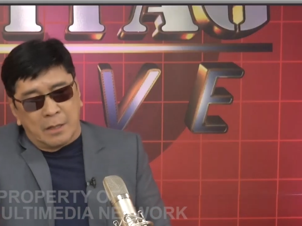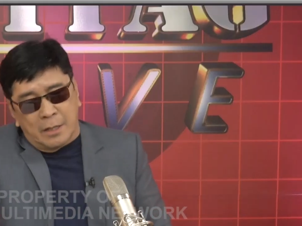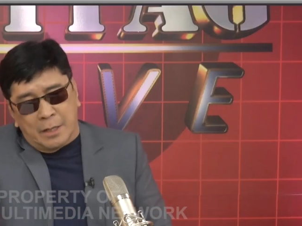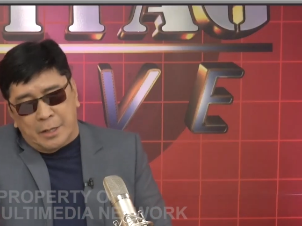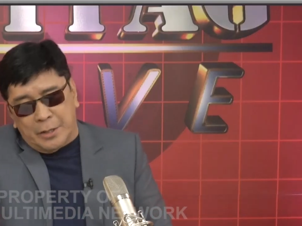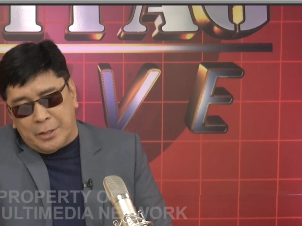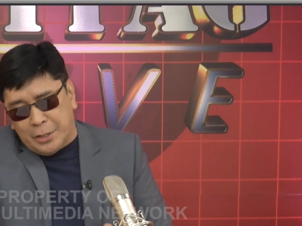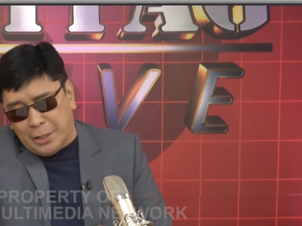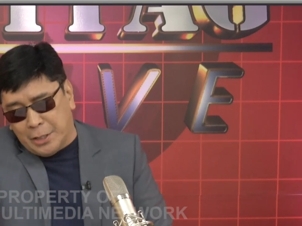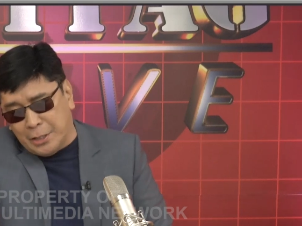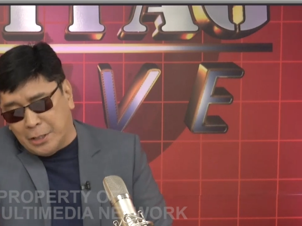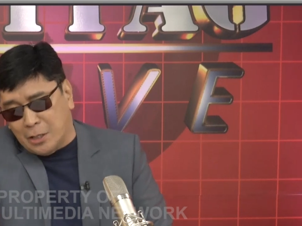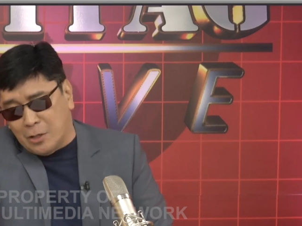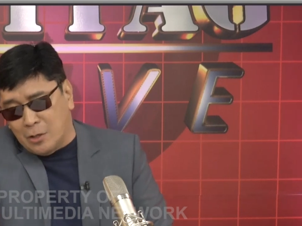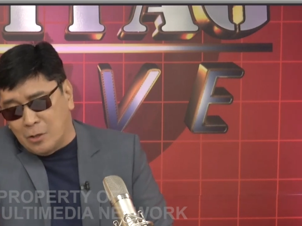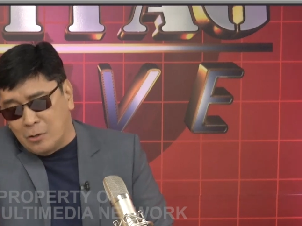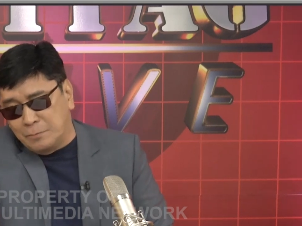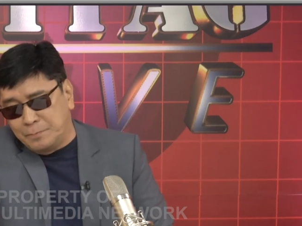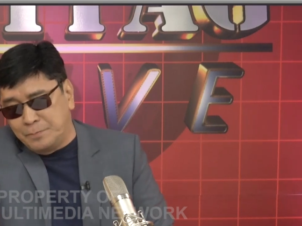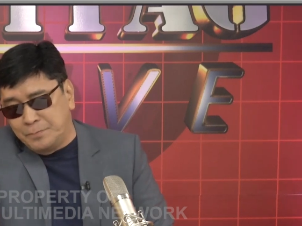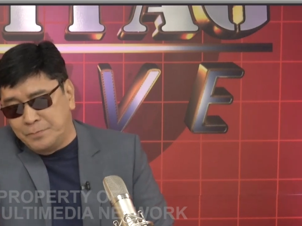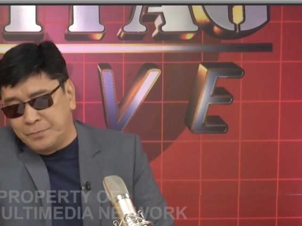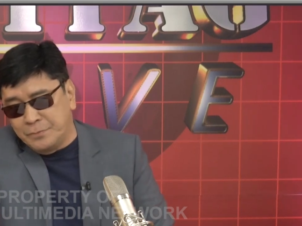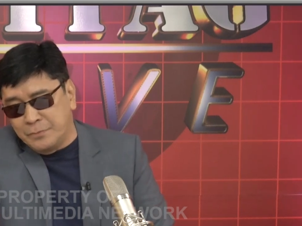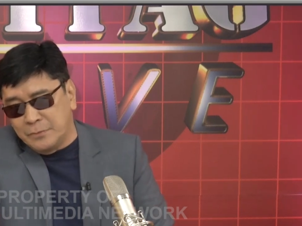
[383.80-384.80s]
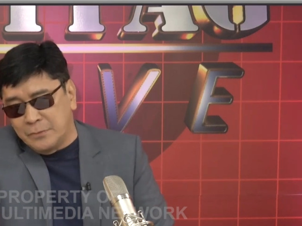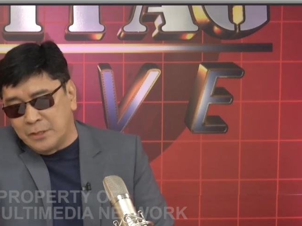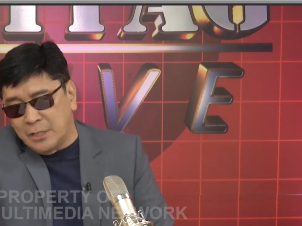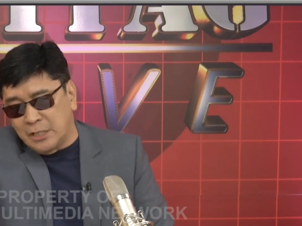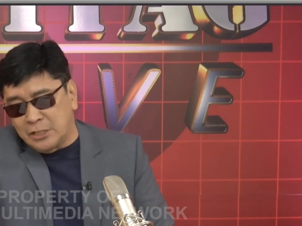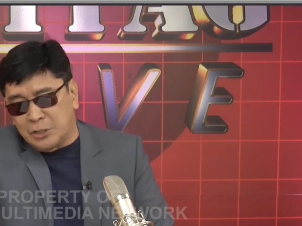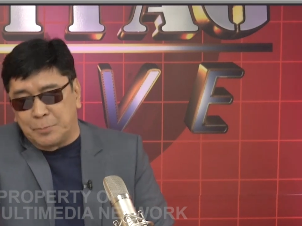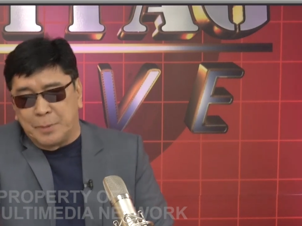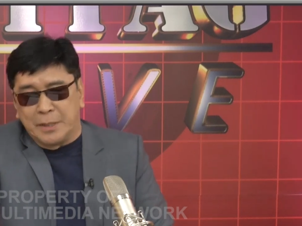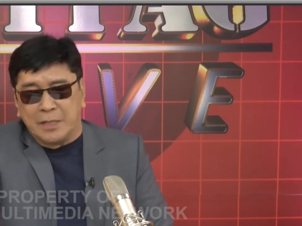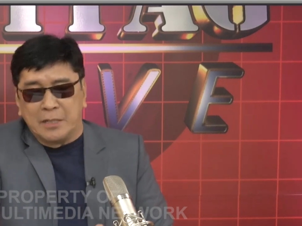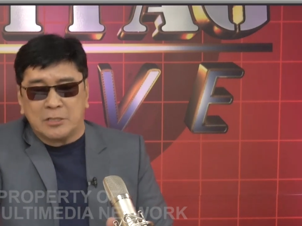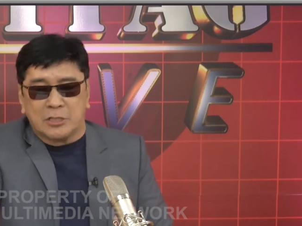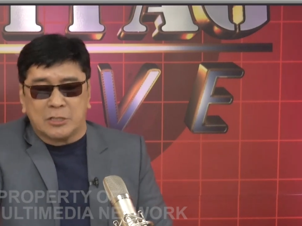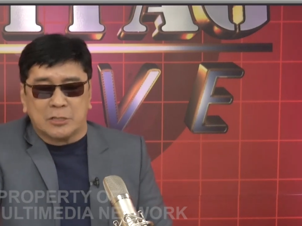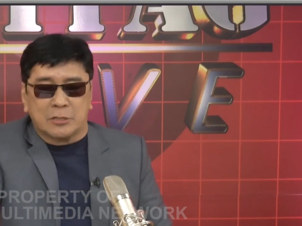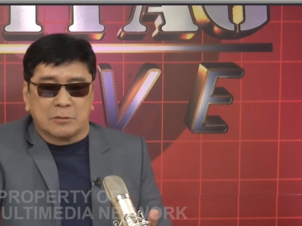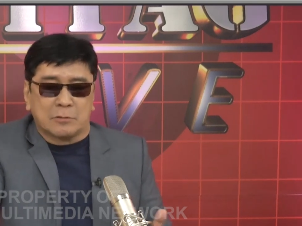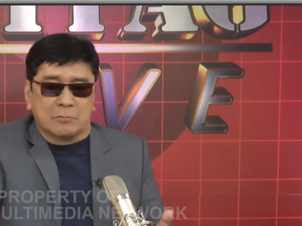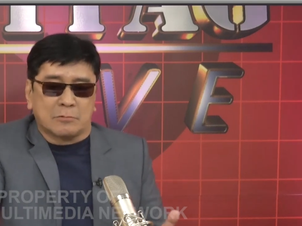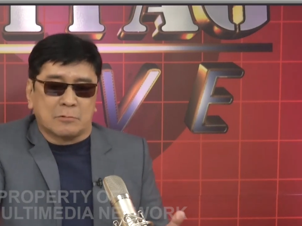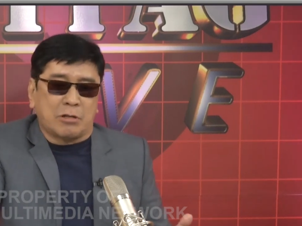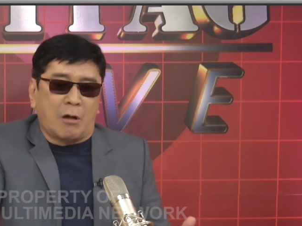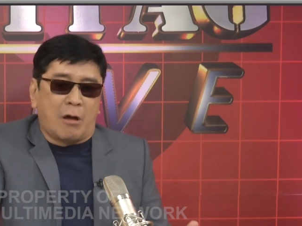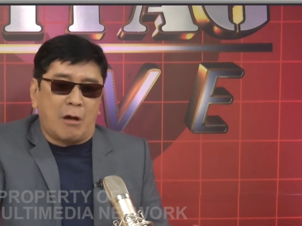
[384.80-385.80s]
You know, he's been
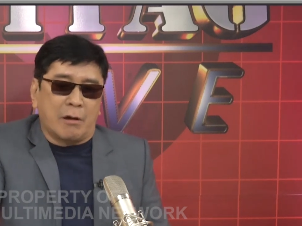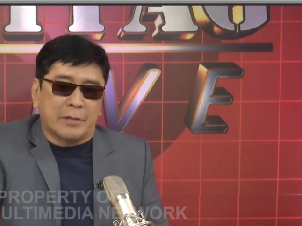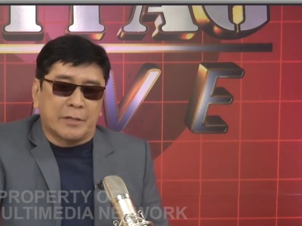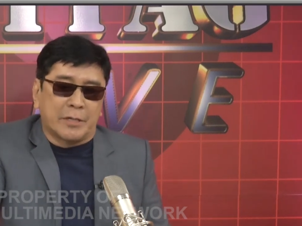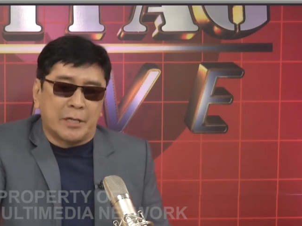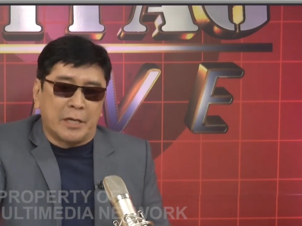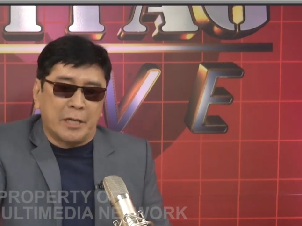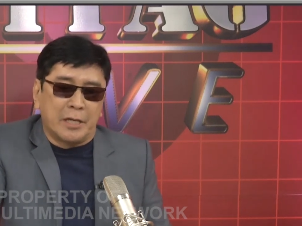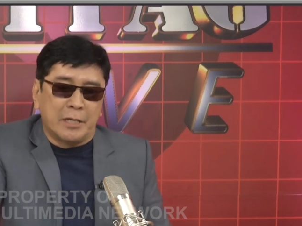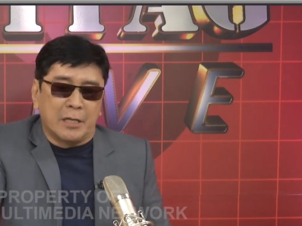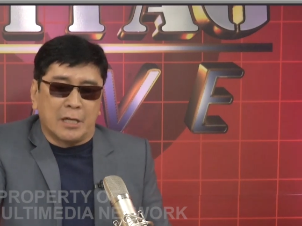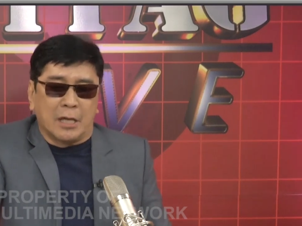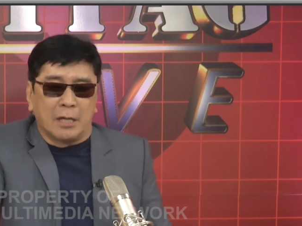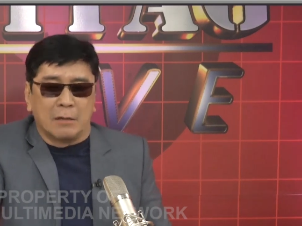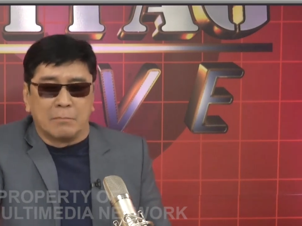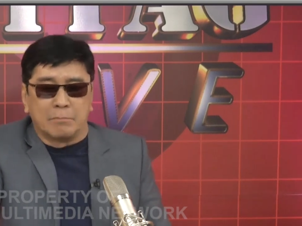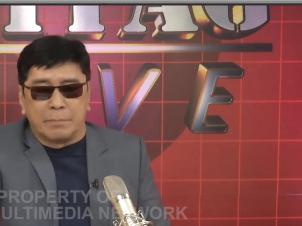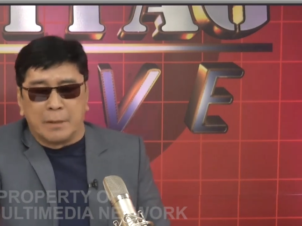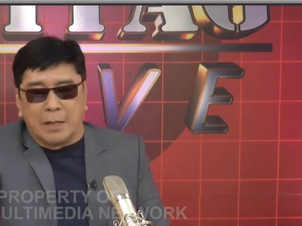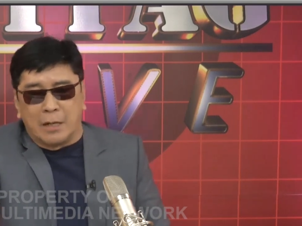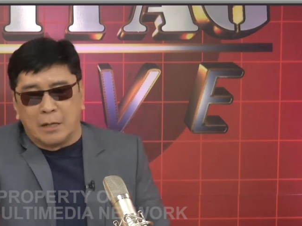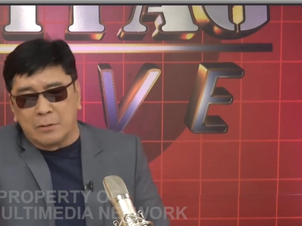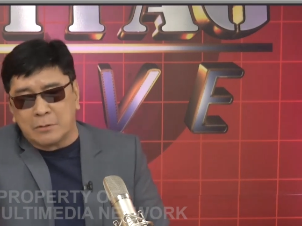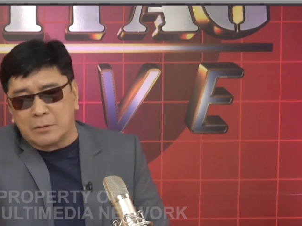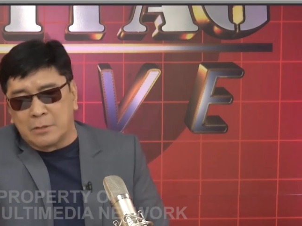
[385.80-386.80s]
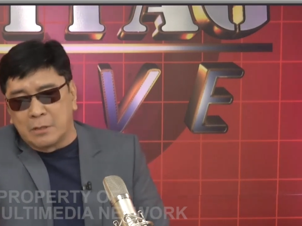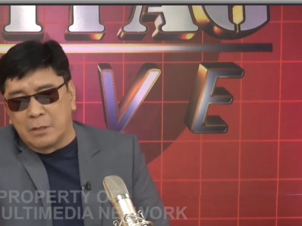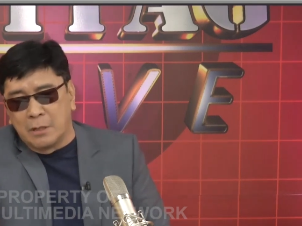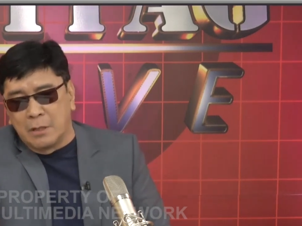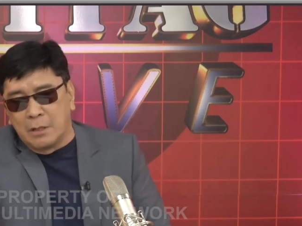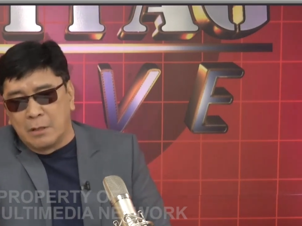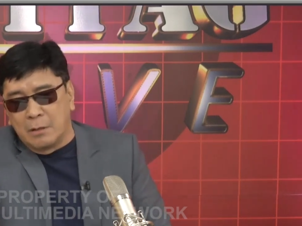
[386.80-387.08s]
talking about